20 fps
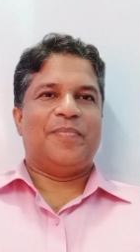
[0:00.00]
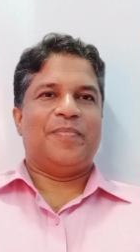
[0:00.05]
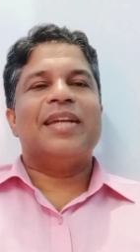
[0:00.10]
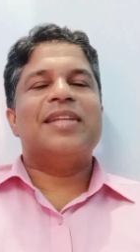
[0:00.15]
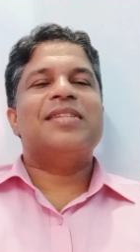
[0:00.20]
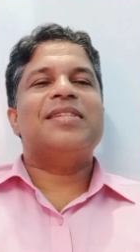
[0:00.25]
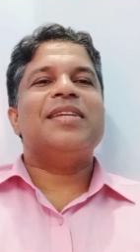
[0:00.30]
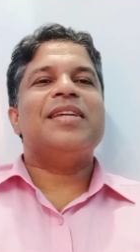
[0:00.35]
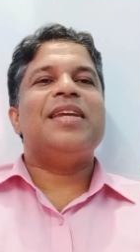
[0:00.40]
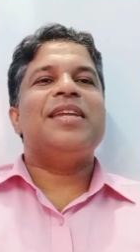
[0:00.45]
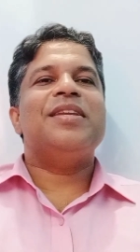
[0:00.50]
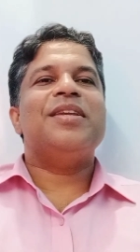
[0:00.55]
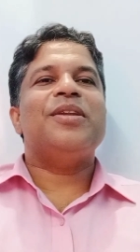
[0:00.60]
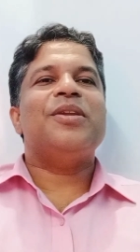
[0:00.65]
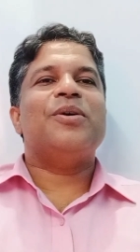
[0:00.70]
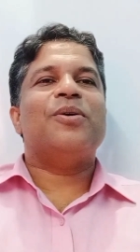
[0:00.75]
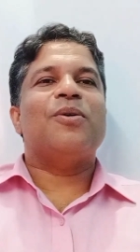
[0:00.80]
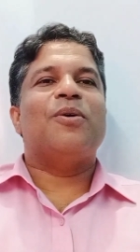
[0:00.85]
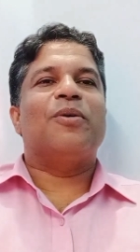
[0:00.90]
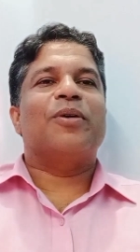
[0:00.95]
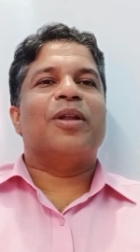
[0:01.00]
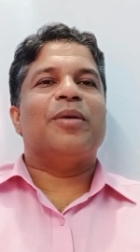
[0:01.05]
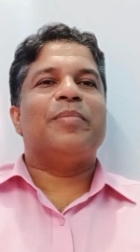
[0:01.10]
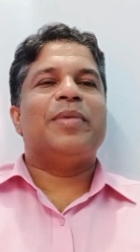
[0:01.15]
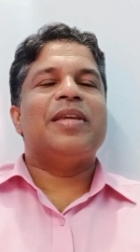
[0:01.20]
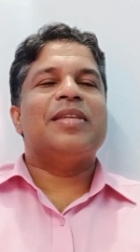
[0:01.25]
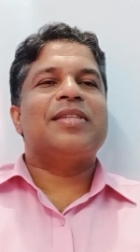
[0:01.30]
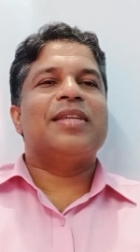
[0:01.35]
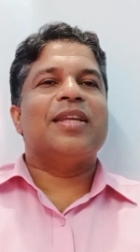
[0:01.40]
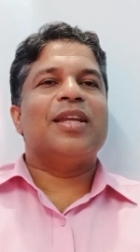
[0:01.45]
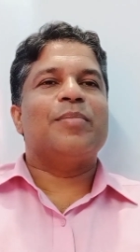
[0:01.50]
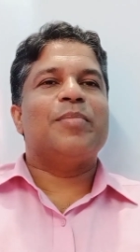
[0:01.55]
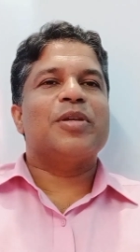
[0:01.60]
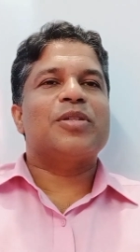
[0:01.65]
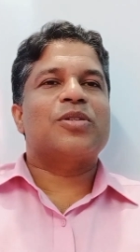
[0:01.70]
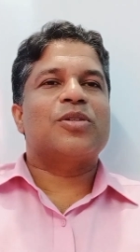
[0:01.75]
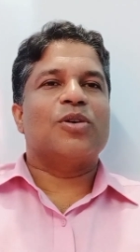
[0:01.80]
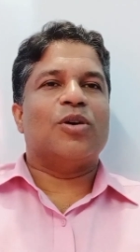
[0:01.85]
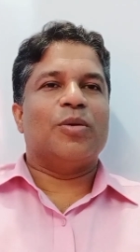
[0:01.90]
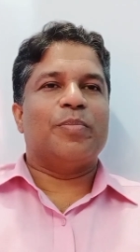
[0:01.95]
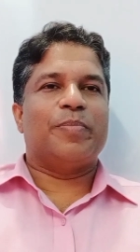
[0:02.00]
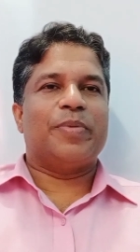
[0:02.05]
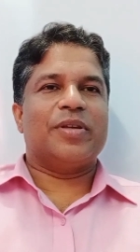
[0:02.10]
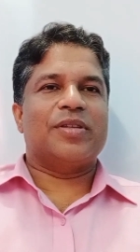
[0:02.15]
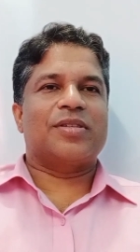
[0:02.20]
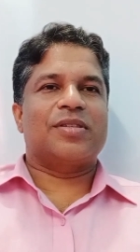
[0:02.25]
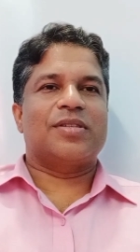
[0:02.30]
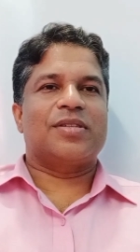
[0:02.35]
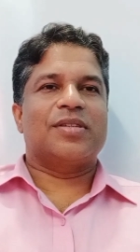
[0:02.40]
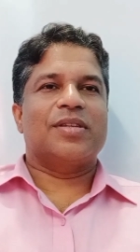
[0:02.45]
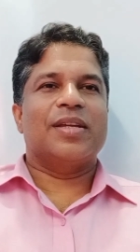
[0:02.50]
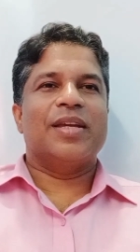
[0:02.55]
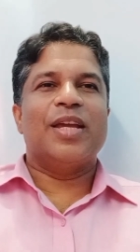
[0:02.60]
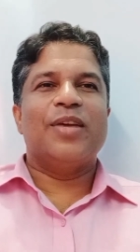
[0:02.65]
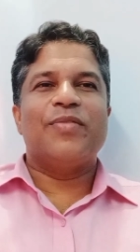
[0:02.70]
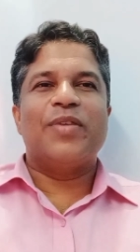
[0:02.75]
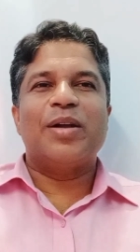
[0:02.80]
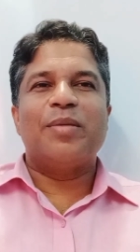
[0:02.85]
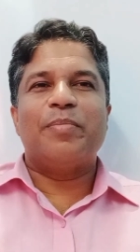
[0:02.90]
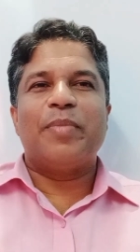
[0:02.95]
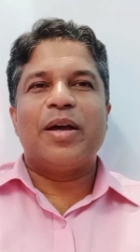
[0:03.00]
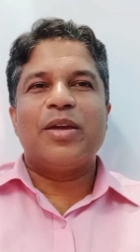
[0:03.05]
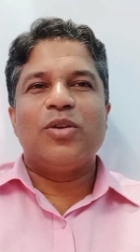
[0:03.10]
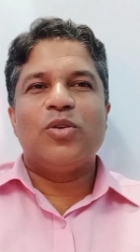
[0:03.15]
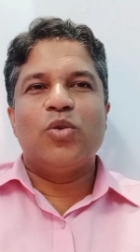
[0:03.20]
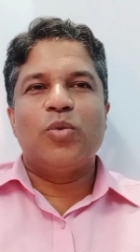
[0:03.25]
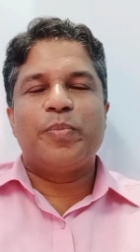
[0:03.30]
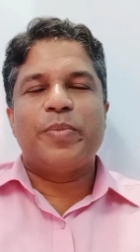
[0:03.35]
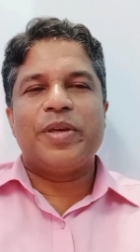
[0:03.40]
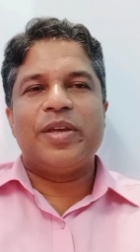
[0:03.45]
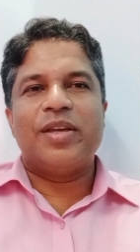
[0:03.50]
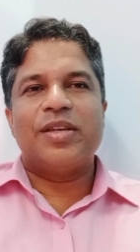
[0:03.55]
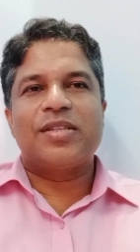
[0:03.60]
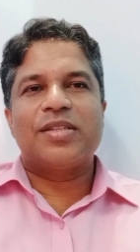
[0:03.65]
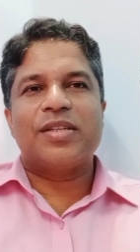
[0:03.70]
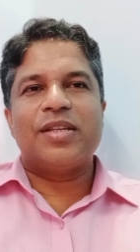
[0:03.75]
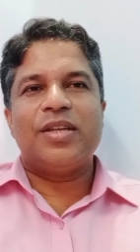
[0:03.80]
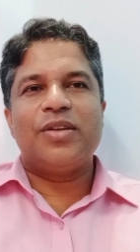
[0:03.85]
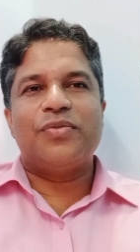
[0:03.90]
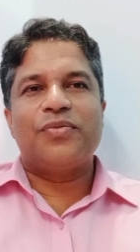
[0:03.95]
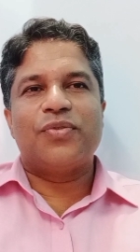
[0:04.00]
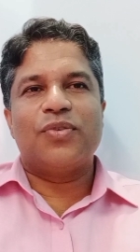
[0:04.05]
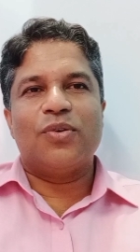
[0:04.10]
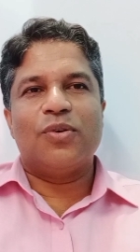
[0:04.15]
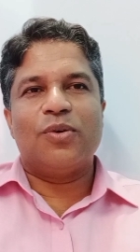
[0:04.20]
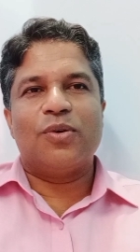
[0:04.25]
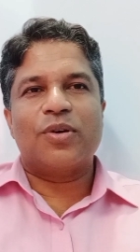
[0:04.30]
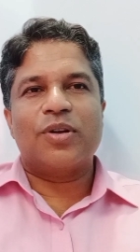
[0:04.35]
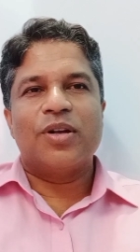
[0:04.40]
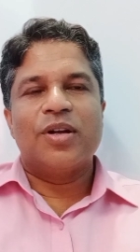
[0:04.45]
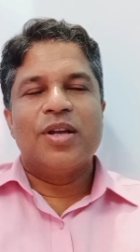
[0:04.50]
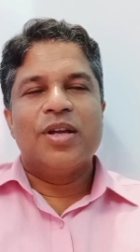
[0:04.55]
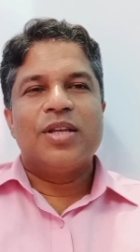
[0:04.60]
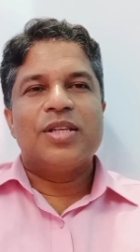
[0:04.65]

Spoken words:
Next, Indian economy syllabus topics given by UPSC for